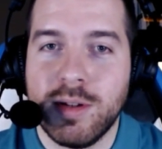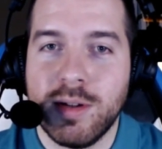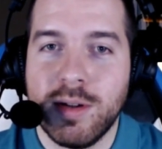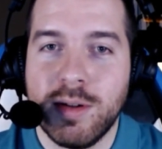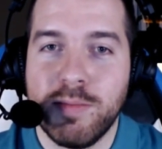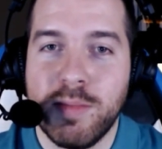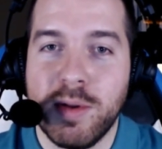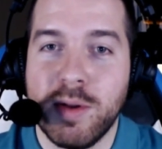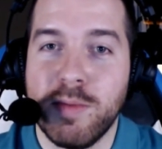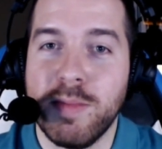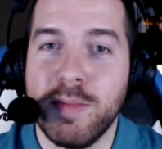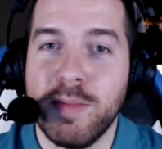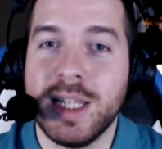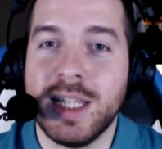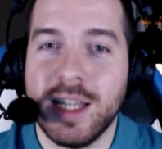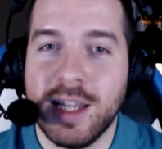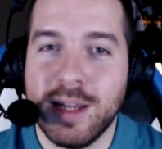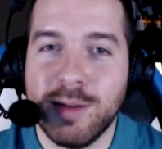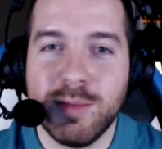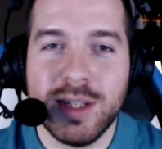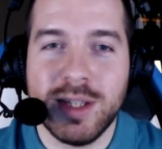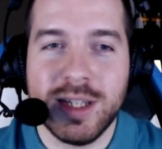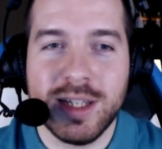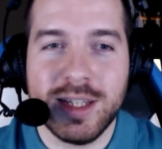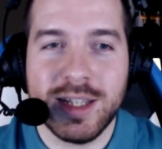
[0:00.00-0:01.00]
been missing
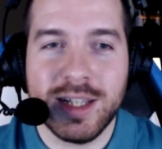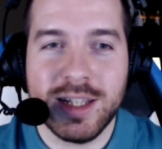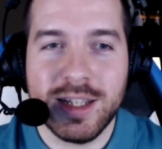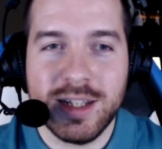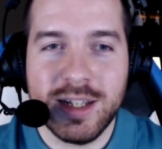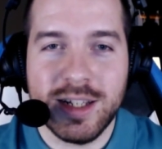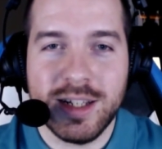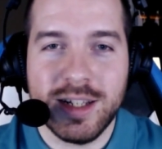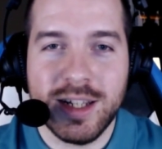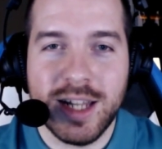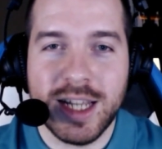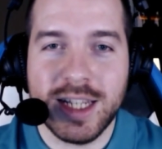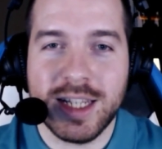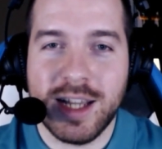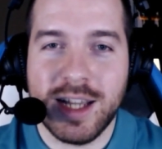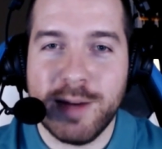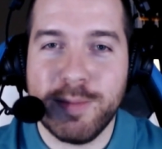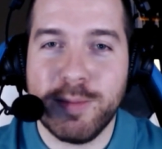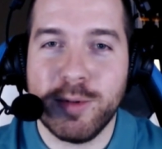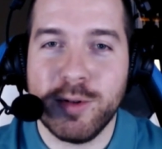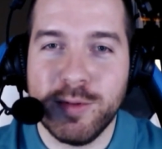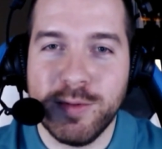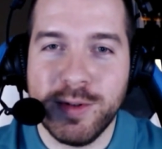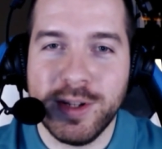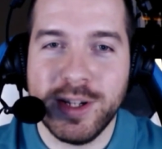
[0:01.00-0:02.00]
him these last
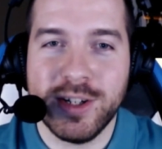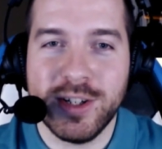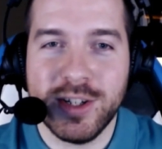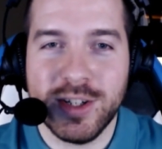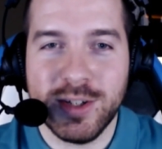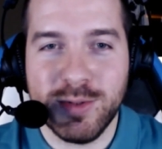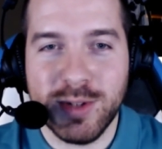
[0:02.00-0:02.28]
couple of years.